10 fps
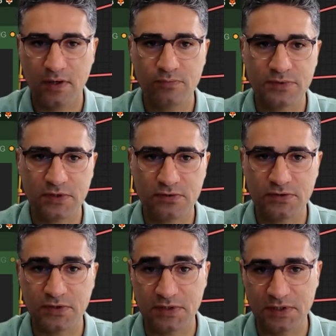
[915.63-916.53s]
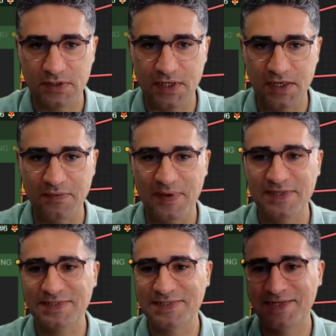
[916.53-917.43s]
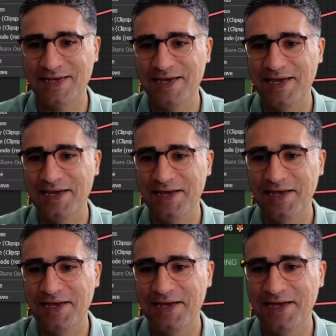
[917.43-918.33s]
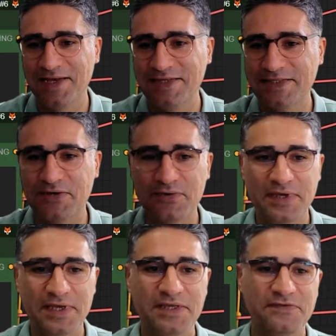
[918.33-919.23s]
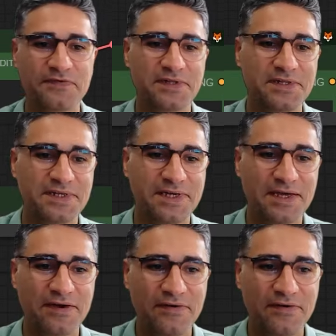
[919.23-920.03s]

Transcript: Oops, also it in the image. So it will